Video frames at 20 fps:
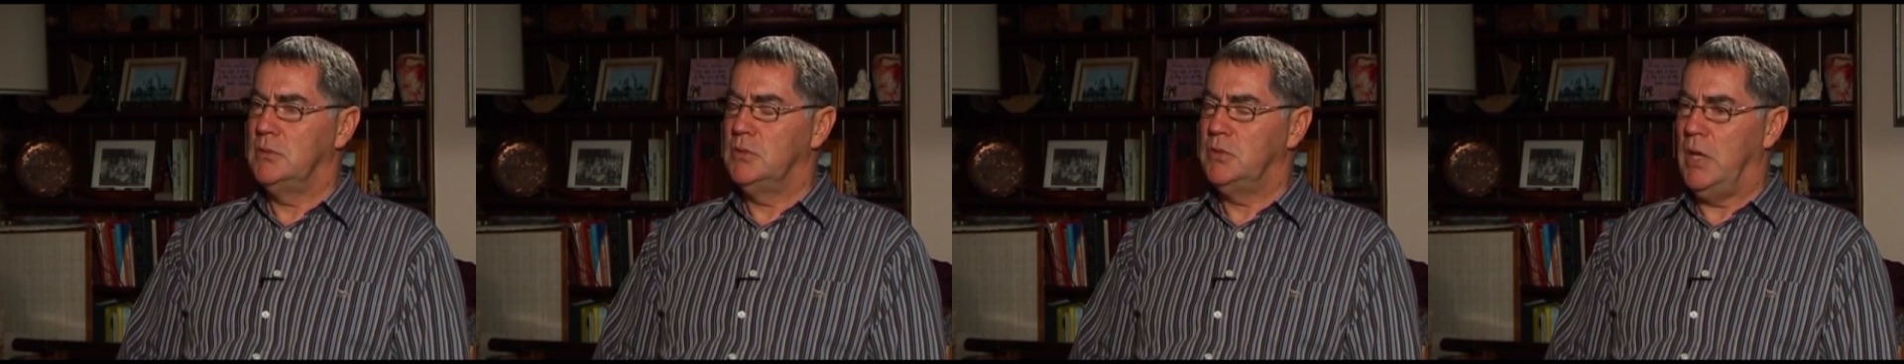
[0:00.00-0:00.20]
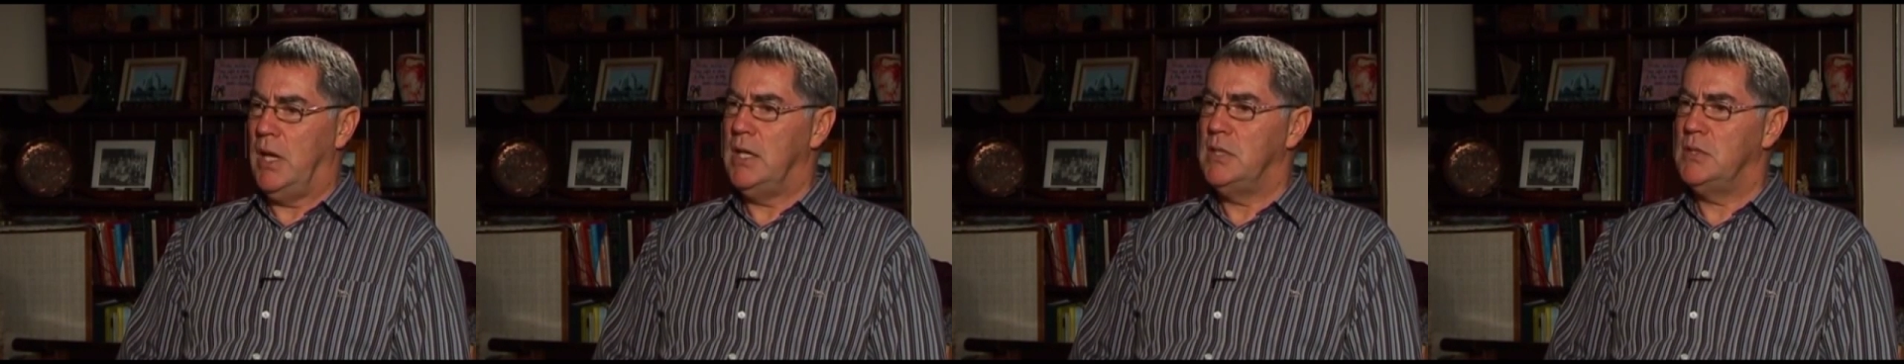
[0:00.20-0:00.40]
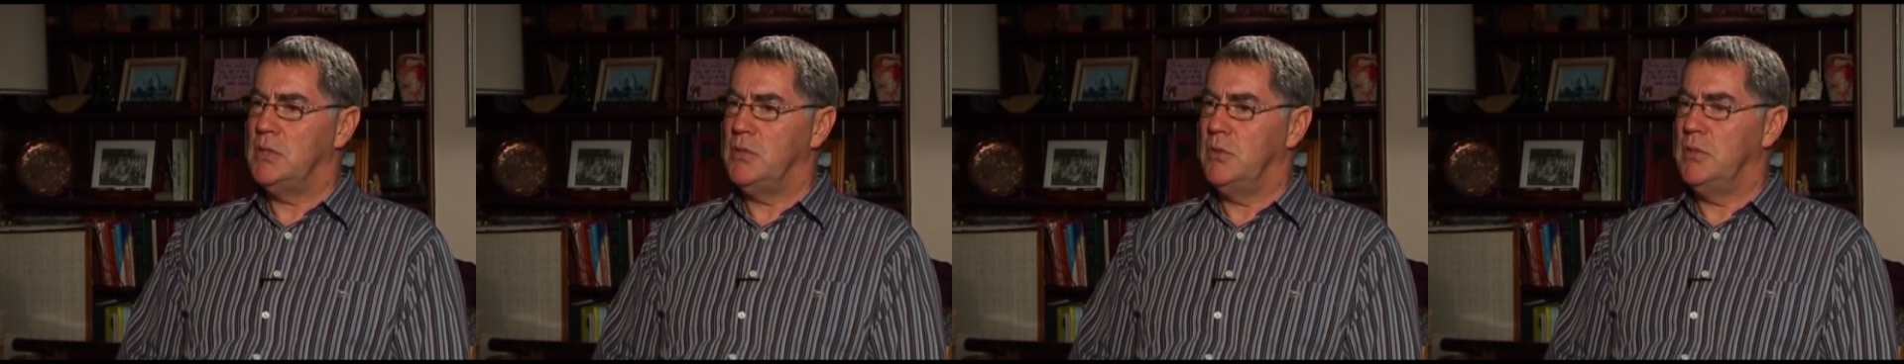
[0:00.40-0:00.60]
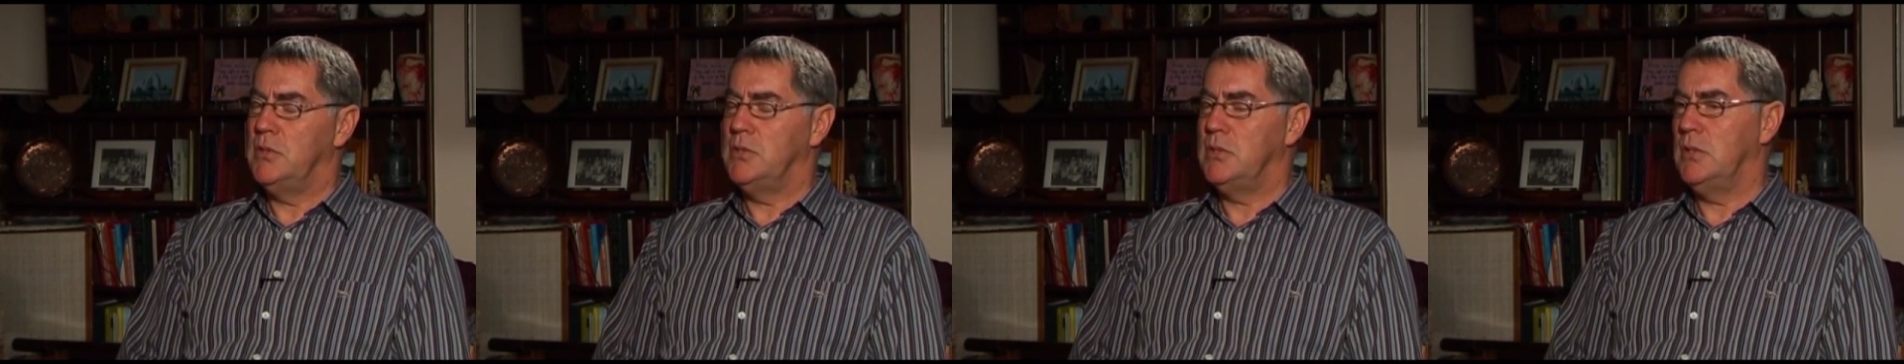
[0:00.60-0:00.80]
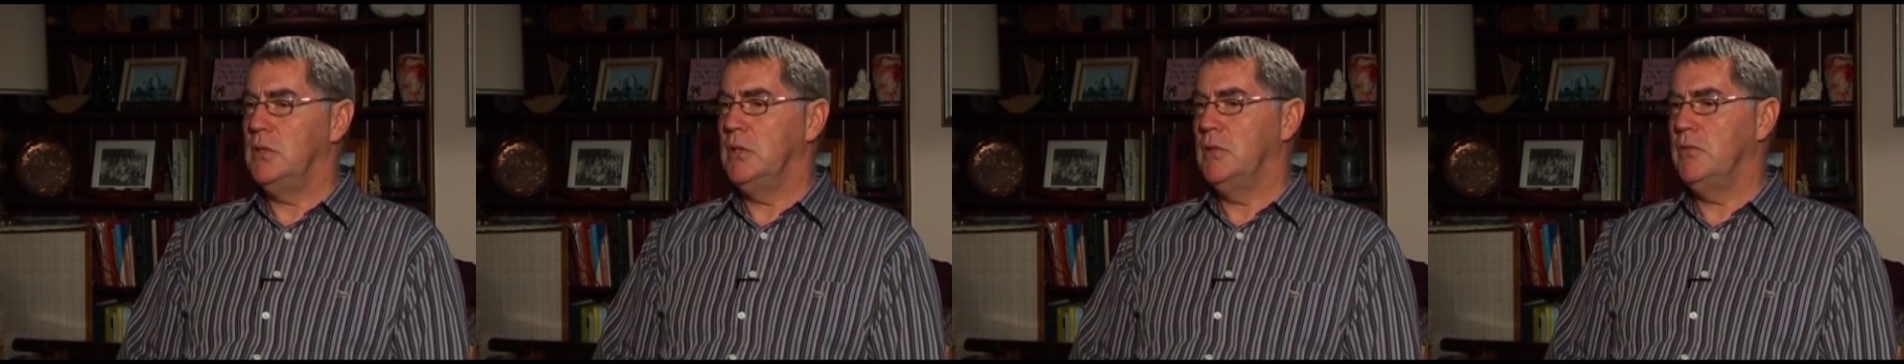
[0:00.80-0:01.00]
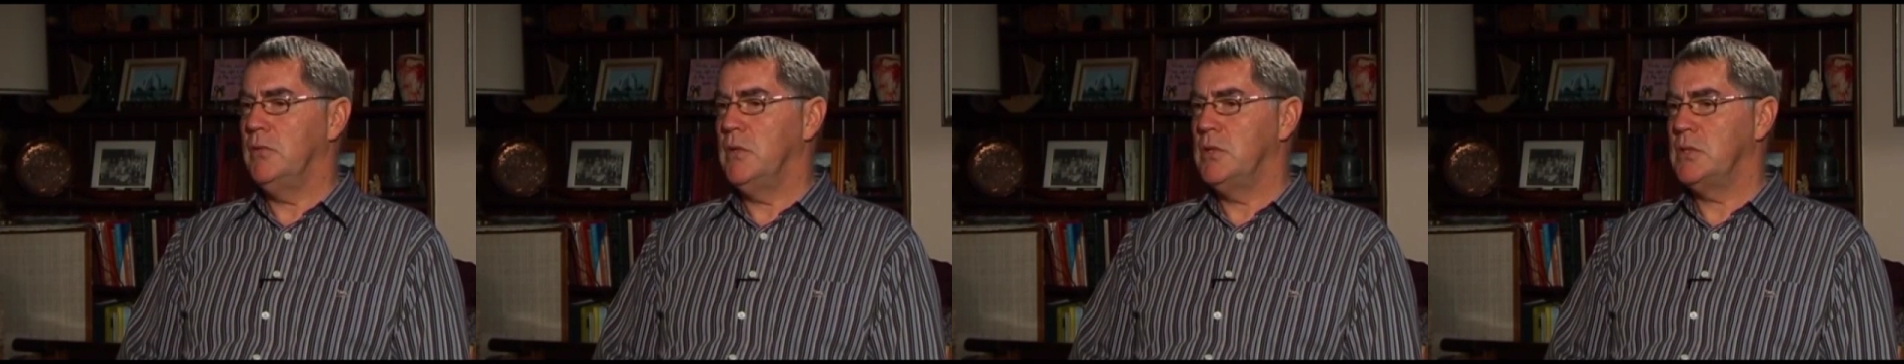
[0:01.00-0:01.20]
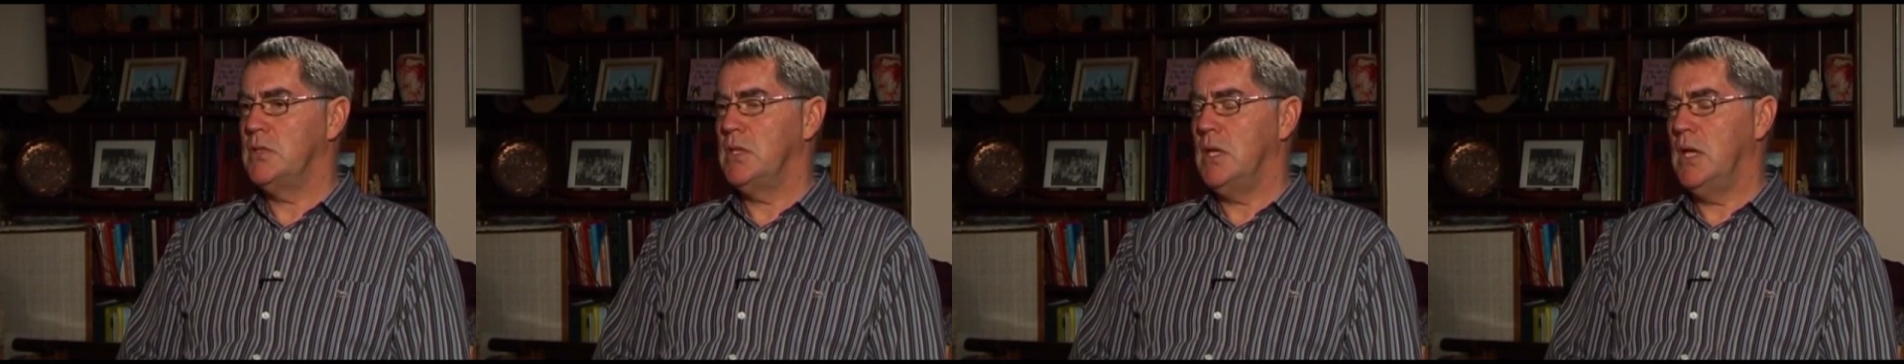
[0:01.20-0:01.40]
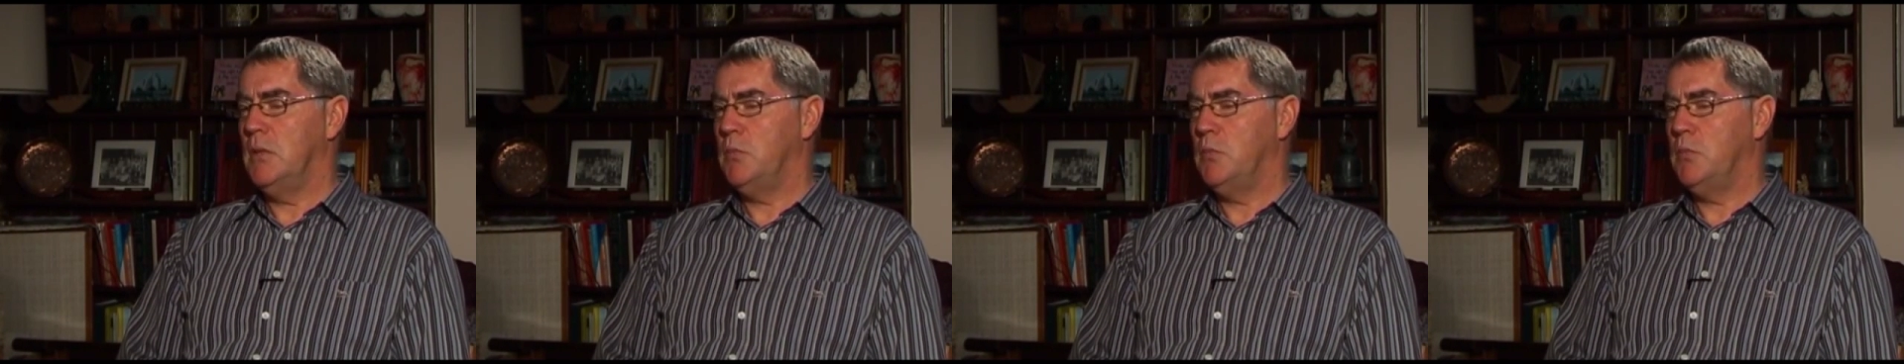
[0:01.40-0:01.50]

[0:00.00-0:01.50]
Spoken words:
to enter into university